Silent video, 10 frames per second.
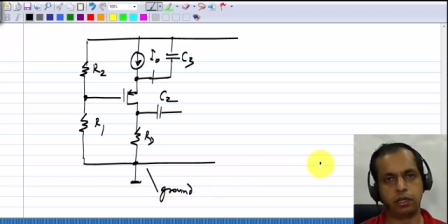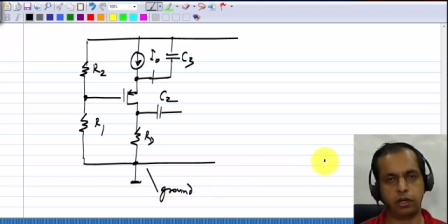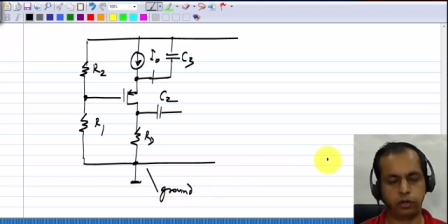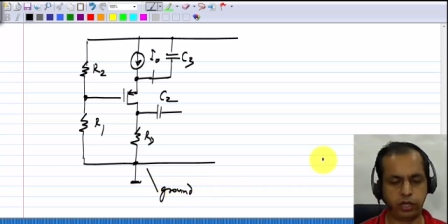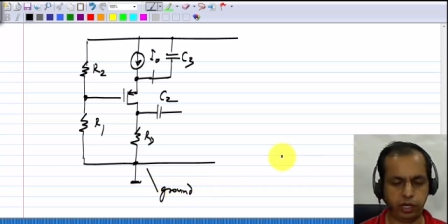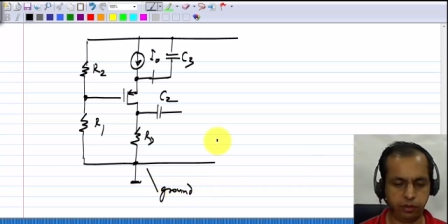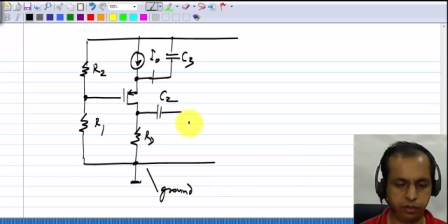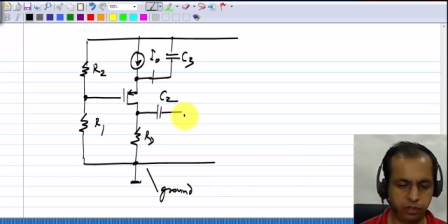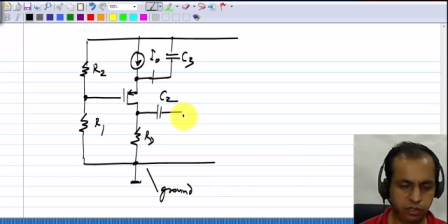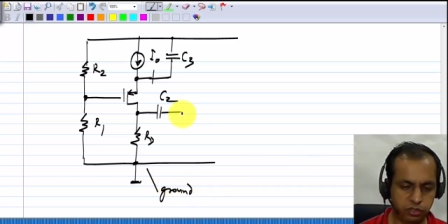Okay.
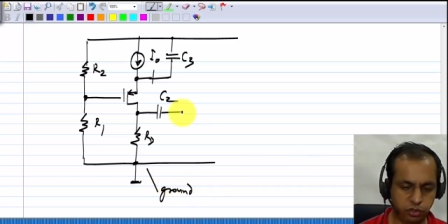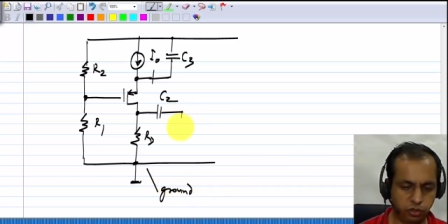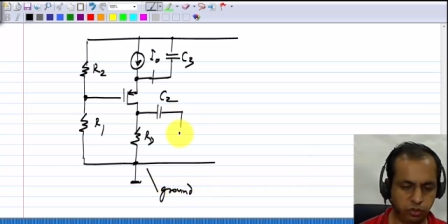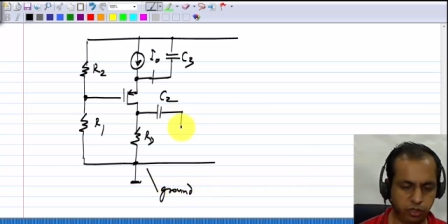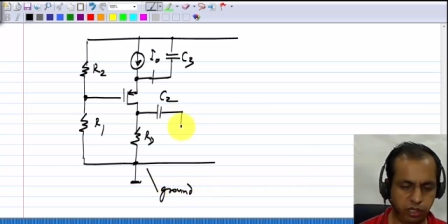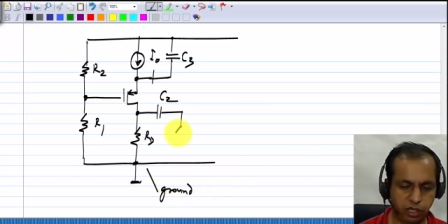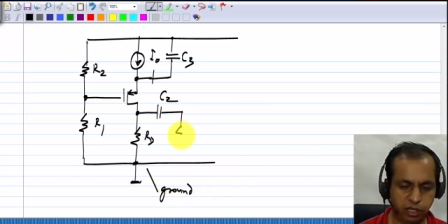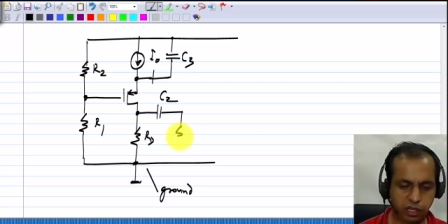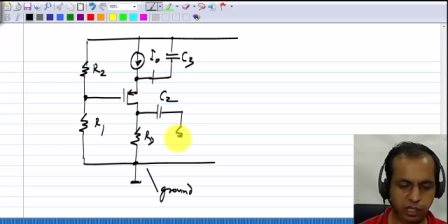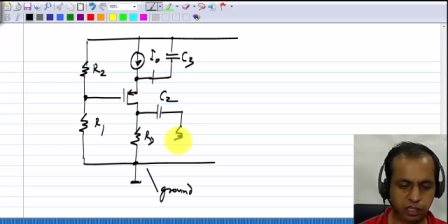So
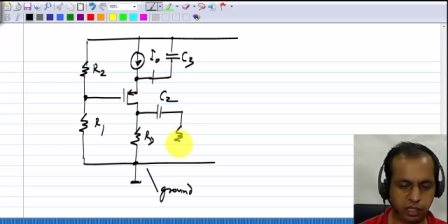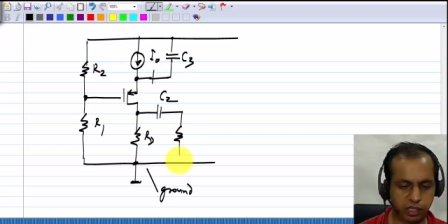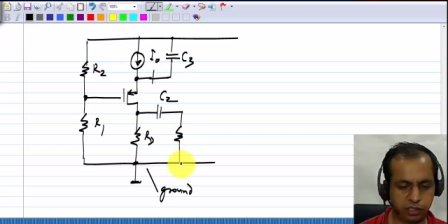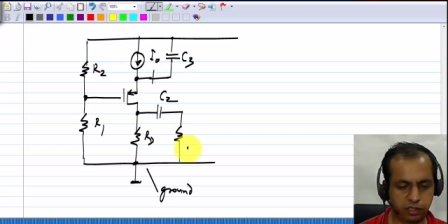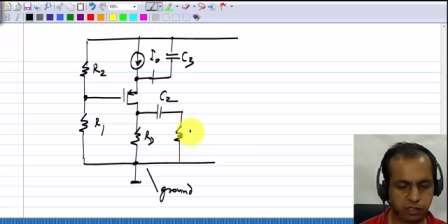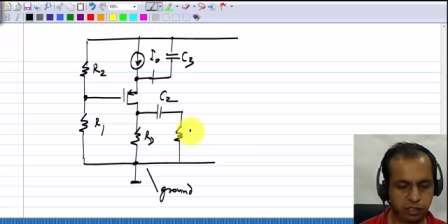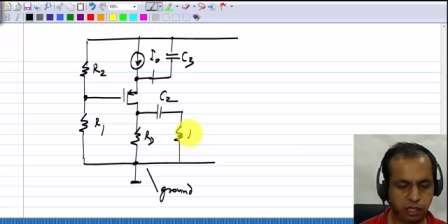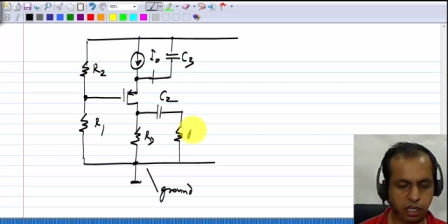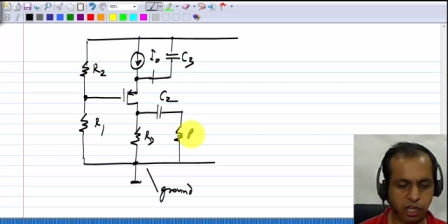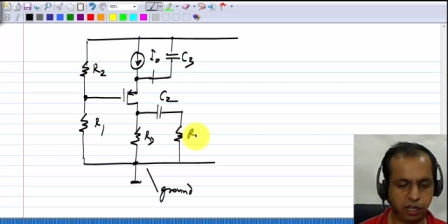I connect
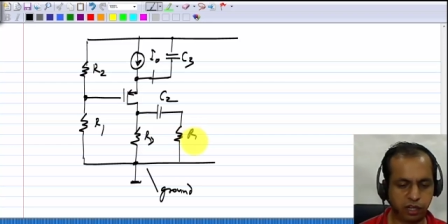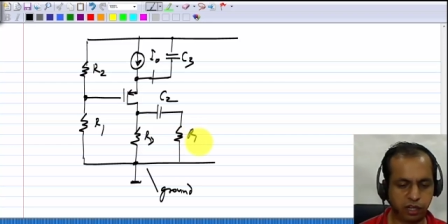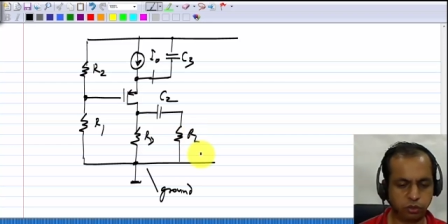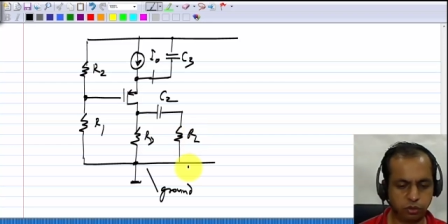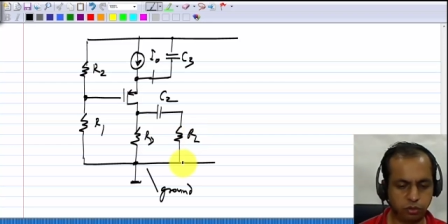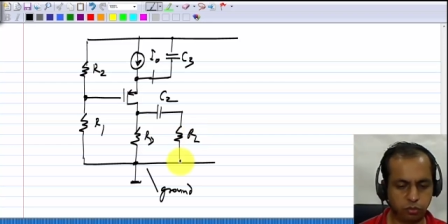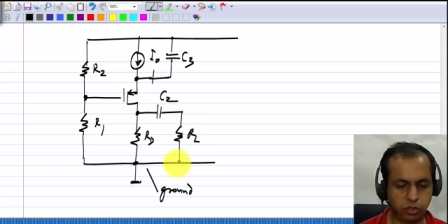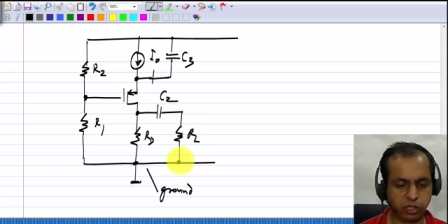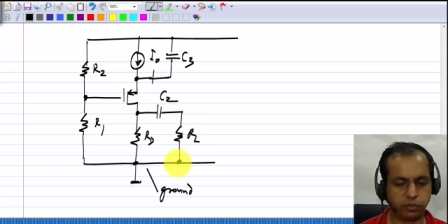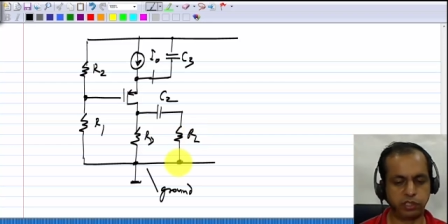RL to
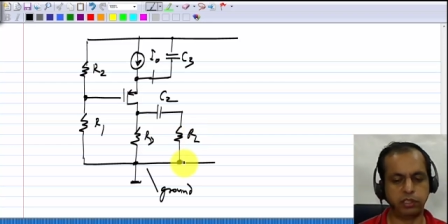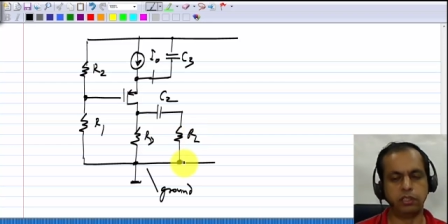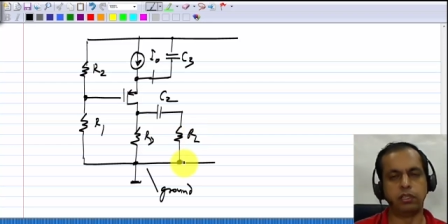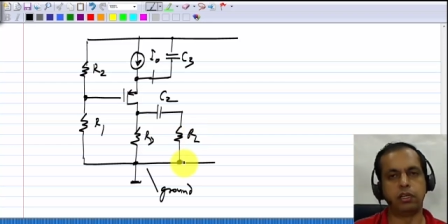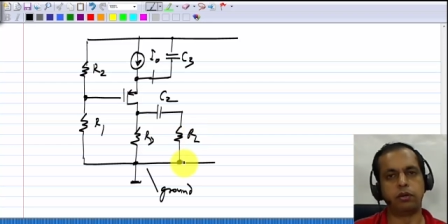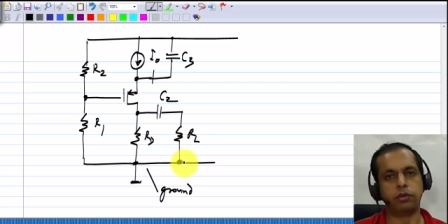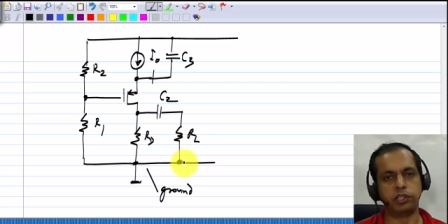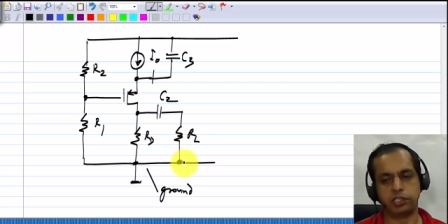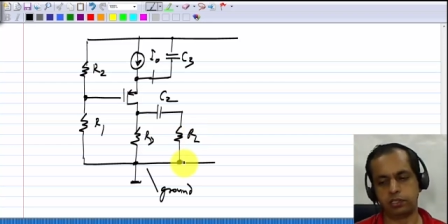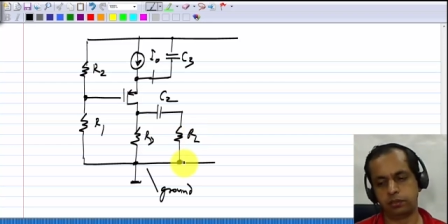whatever the ground is.